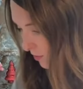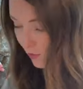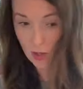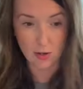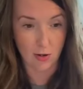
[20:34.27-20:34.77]

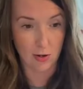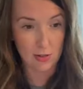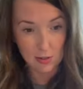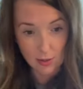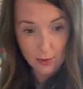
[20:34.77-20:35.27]
50
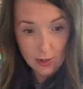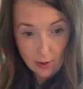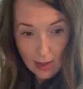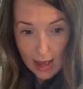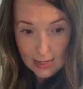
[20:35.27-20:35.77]
yards, so
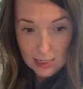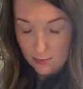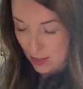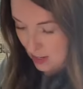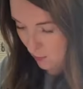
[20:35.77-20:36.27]
it'll
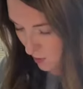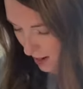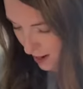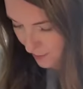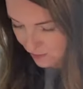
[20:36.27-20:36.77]
last me a
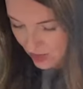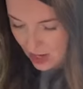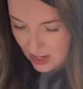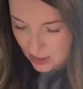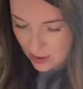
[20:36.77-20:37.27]
while.
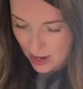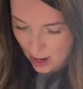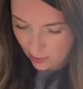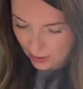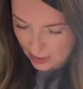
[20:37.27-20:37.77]
So now